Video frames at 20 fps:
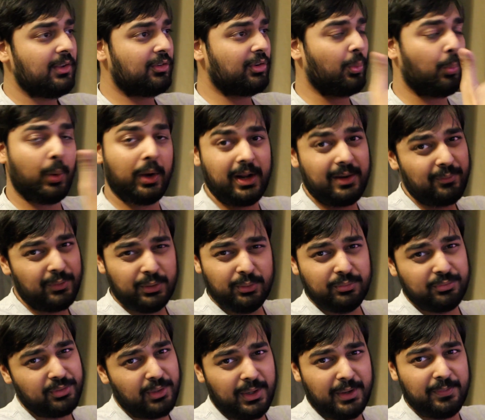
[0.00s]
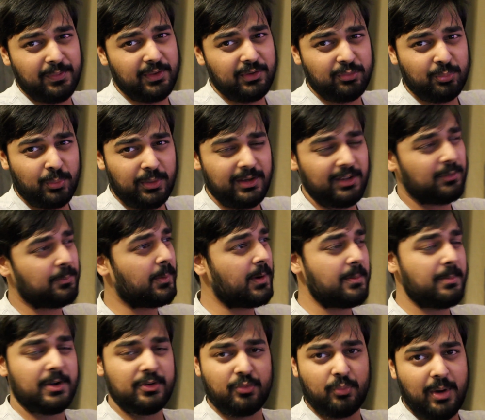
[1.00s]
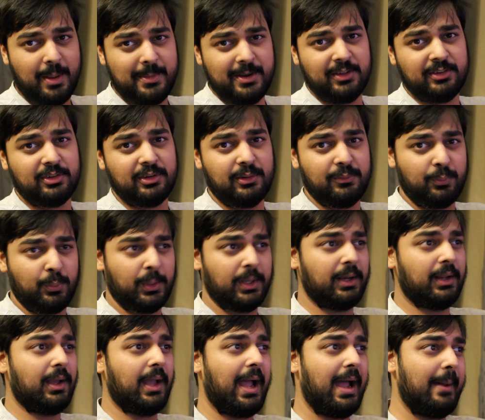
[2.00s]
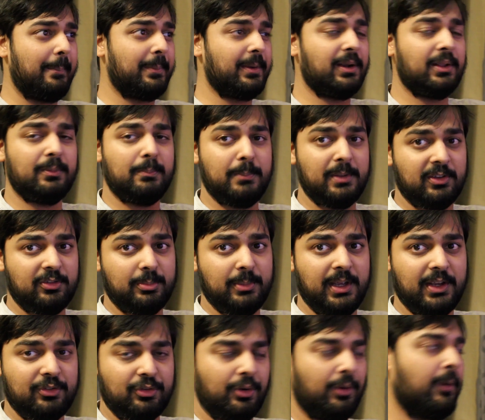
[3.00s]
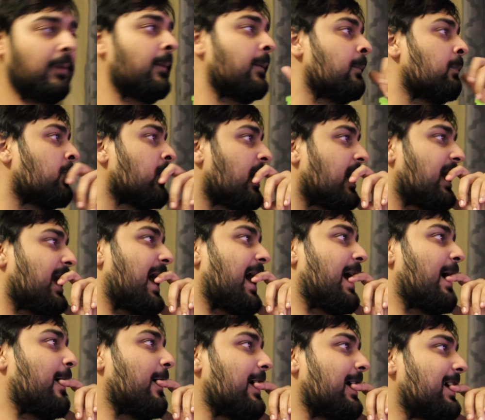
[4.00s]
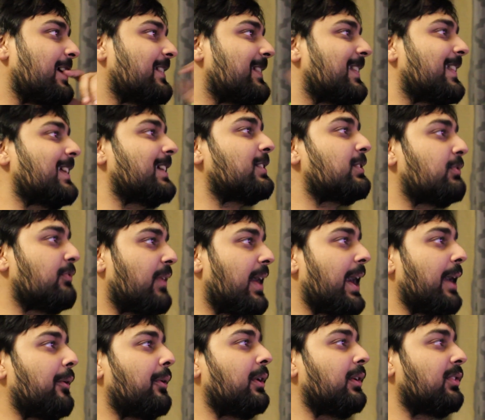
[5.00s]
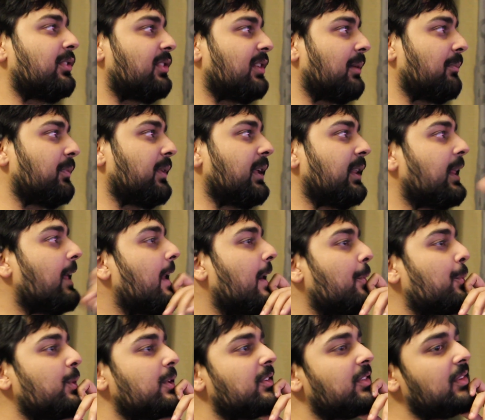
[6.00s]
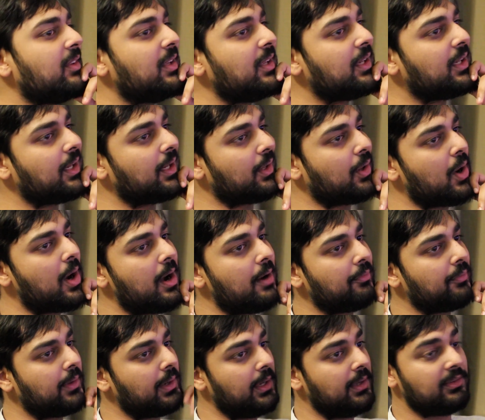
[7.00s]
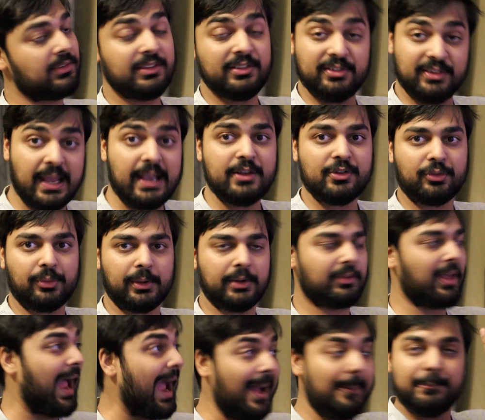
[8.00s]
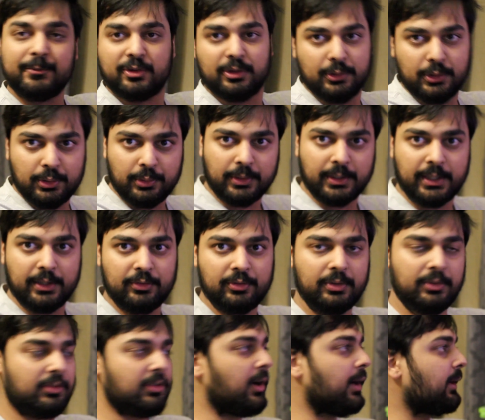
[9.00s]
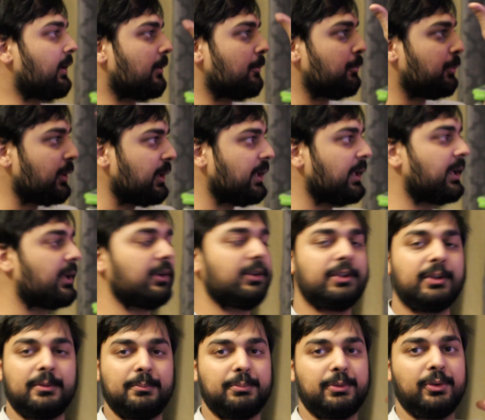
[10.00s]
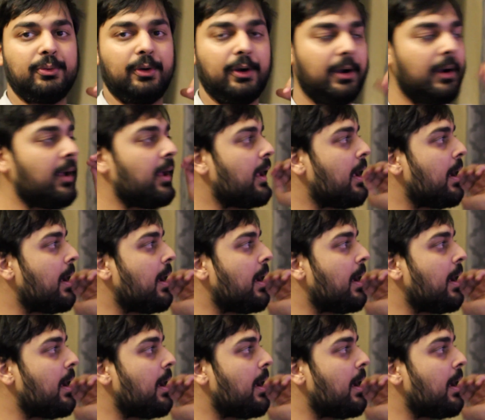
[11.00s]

So whatever you saw in this one is pretty much reminiscent of what happened in Miss Major. Now, is this virus something that I would see kick off? Is this dangerous? Absolutely, as you saw, it completely killed the computer.